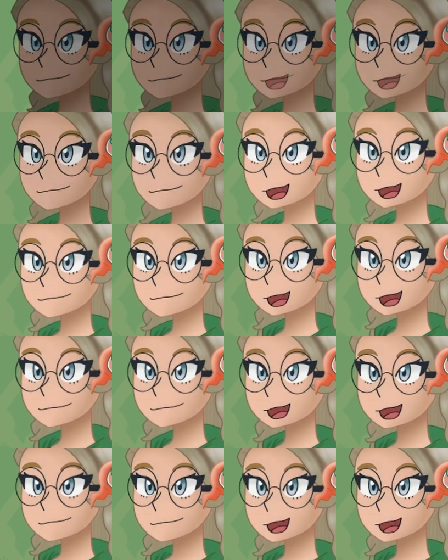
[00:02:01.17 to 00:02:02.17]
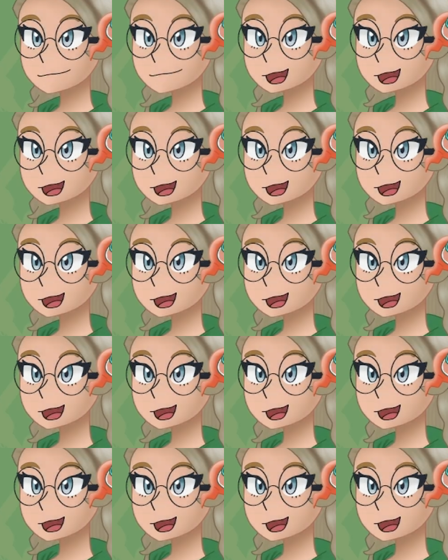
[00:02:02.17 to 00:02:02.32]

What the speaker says: Lopunny we have built